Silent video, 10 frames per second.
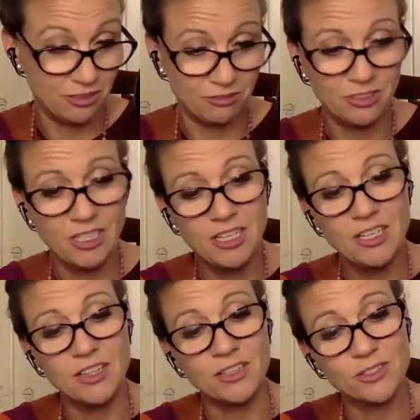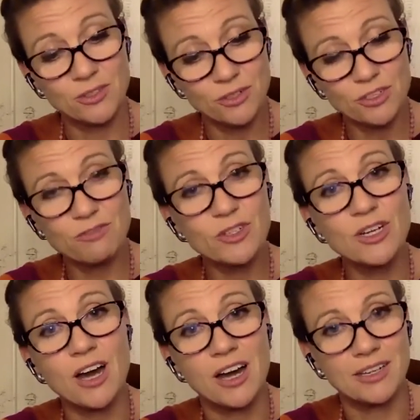of the search for
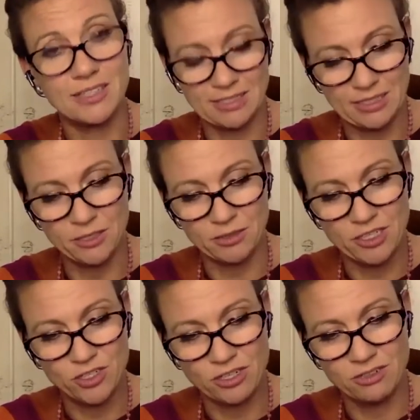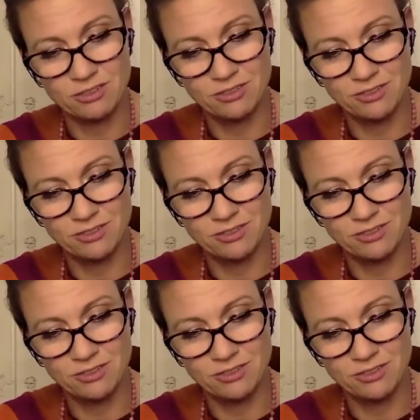God in literature.